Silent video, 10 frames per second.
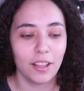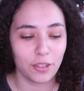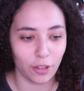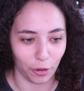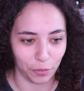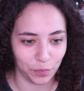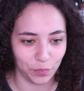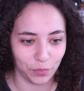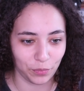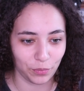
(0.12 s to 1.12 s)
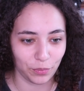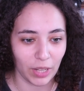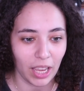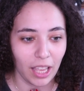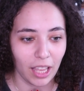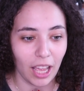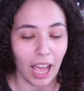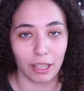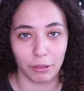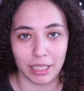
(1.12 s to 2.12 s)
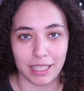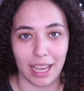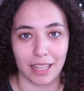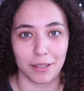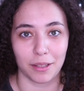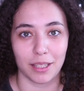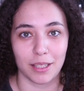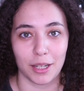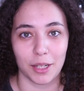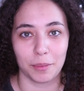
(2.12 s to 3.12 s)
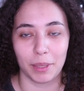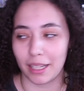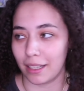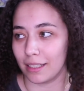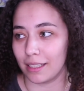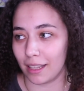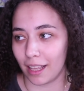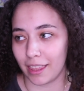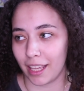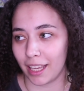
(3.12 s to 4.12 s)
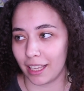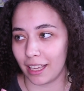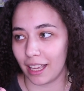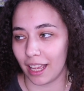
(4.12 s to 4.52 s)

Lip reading: So, Halloween is cancelled this year because nothing